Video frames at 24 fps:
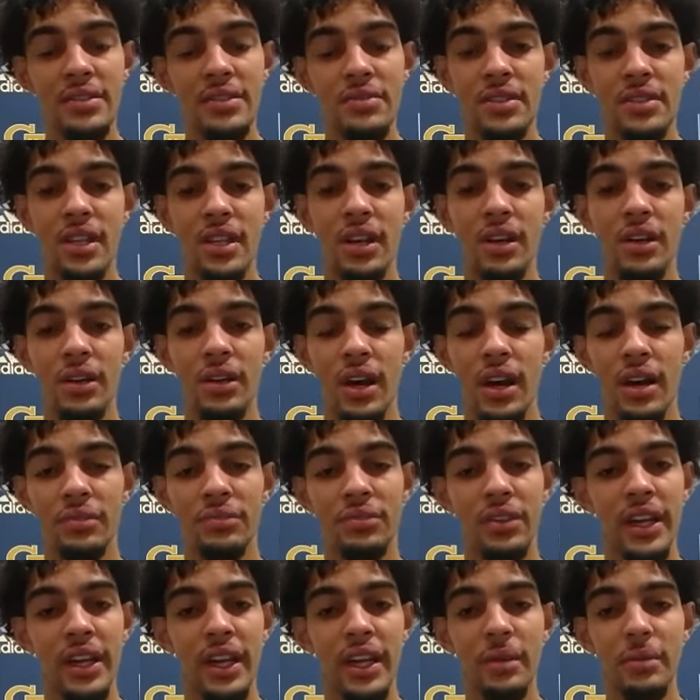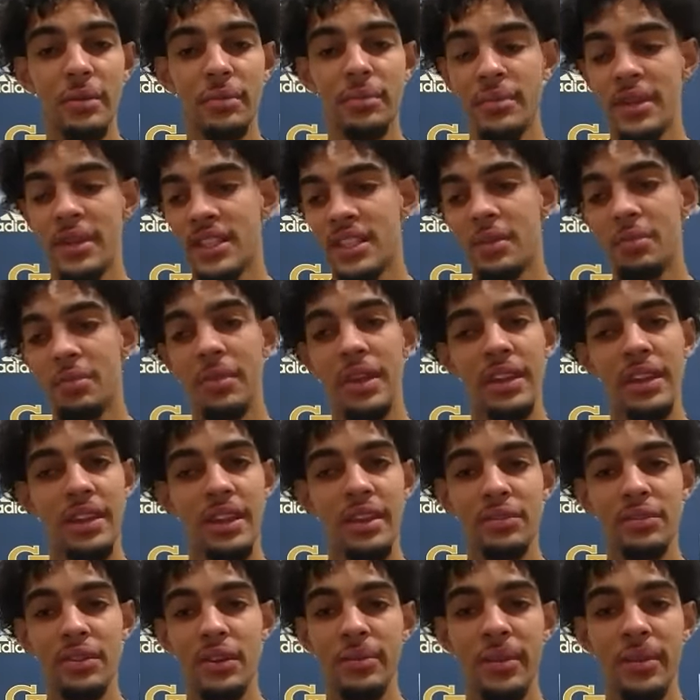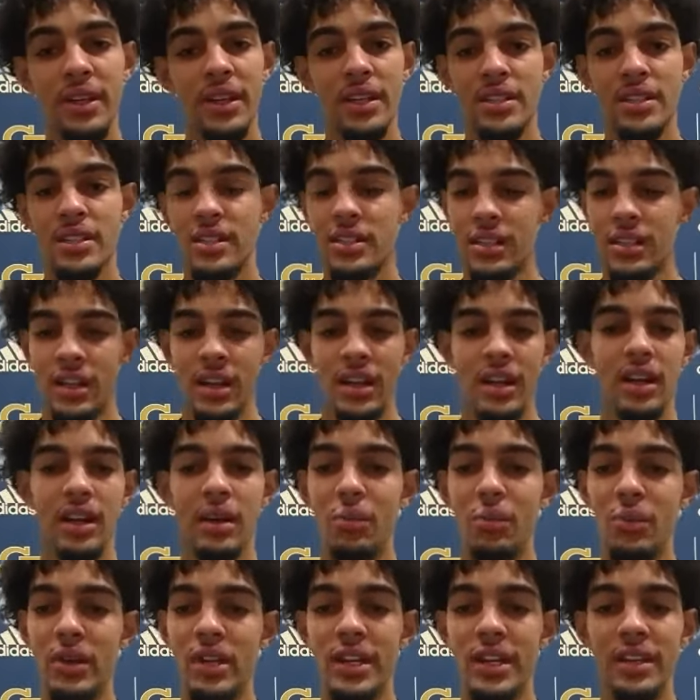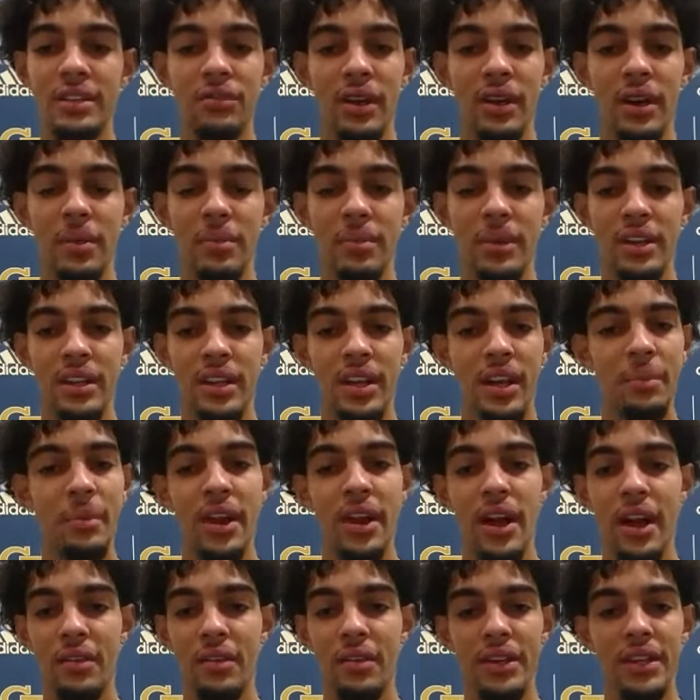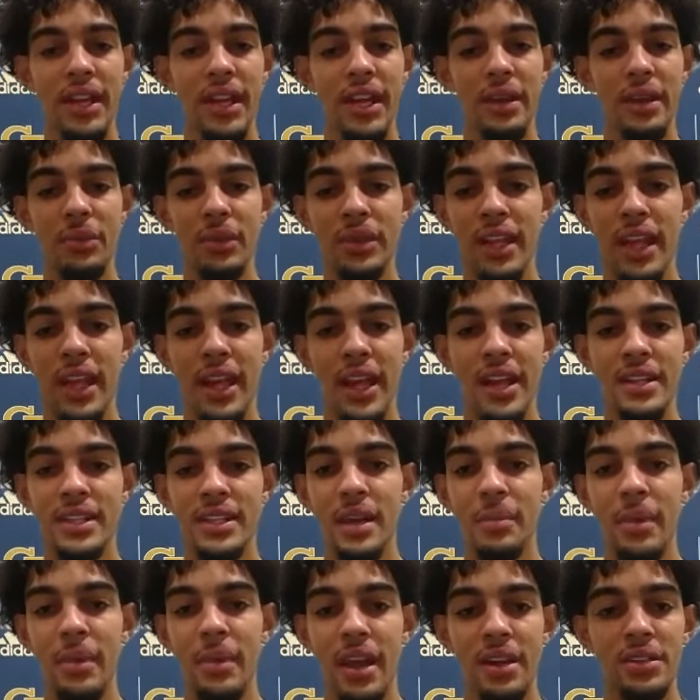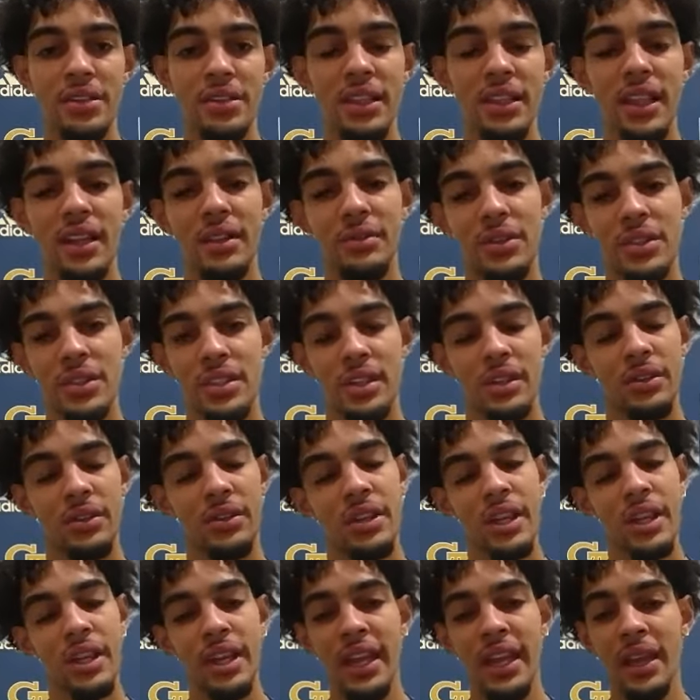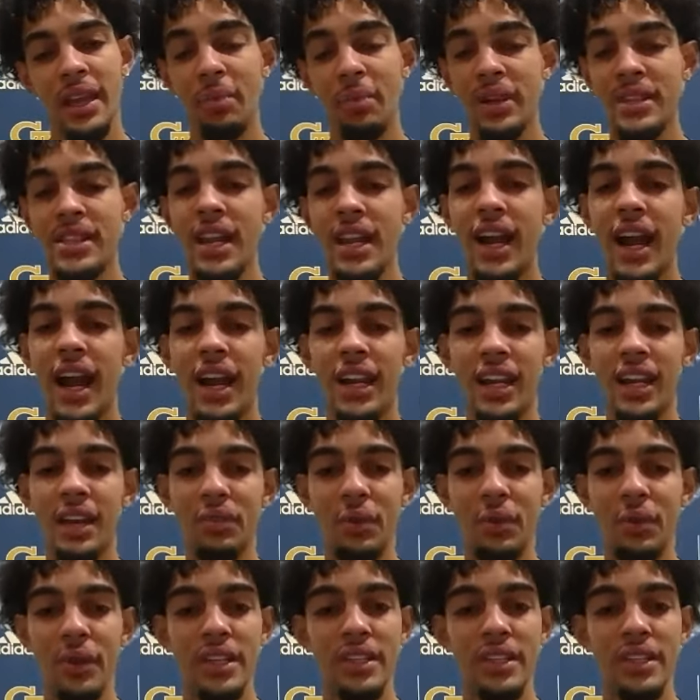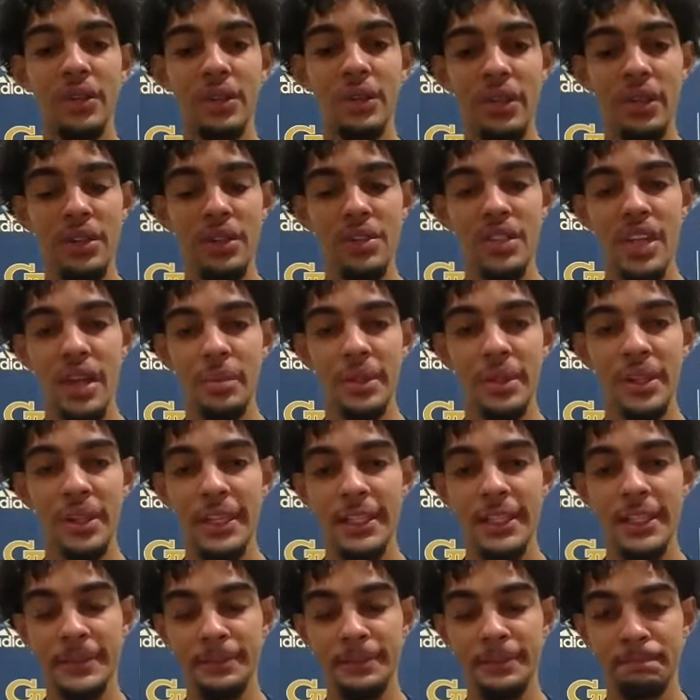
So for him, it's a big thing for us. We need for him to come out every day with that type of energy level. So he plays at a high level when he's doing those type of things.